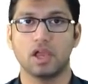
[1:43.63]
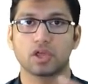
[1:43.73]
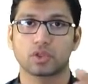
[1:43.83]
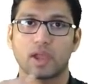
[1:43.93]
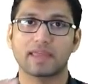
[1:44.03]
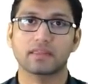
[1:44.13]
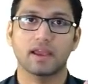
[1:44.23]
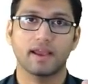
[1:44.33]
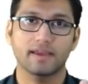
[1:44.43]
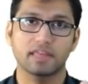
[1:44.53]
So
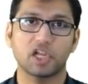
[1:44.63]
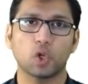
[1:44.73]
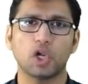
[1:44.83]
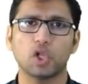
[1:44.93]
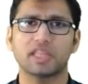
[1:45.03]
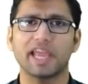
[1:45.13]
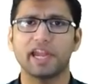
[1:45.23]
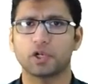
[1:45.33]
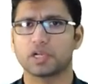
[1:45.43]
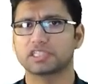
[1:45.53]
as I told you in the
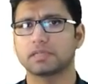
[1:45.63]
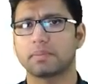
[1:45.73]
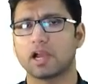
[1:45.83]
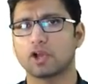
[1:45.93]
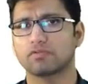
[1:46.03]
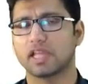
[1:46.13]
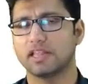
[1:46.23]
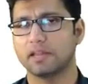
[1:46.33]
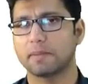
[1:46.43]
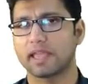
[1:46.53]
introduction part of the
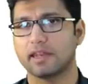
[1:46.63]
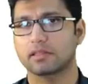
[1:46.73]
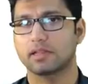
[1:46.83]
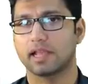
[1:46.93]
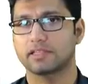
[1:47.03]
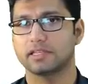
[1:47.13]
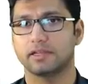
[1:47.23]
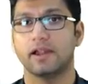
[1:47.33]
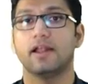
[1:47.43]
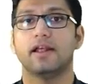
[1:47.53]
engineering mechanics
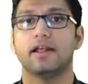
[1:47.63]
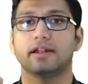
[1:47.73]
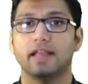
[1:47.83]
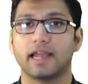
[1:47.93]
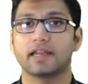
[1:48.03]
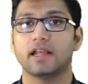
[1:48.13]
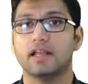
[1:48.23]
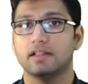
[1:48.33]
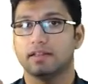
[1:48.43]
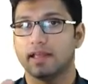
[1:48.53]
lecture, that
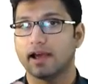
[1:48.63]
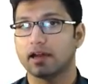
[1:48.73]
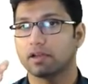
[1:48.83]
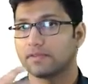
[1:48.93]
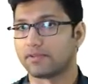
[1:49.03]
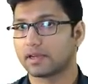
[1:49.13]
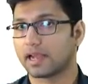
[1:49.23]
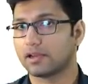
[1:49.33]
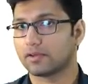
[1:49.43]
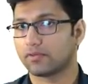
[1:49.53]
there are different
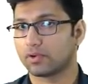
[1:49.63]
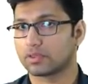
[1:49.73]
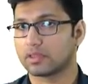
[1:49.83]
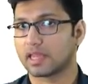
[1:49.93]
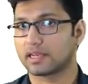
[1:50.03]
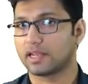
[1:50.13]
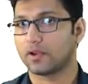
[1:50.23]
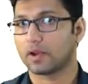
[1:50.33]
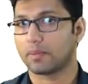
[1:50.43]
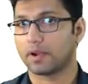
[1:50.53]
kinds of forces acting
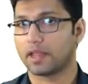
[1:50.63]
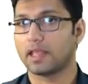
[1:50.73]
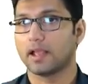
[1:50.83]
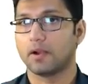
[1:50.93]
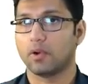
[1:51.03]
on a body.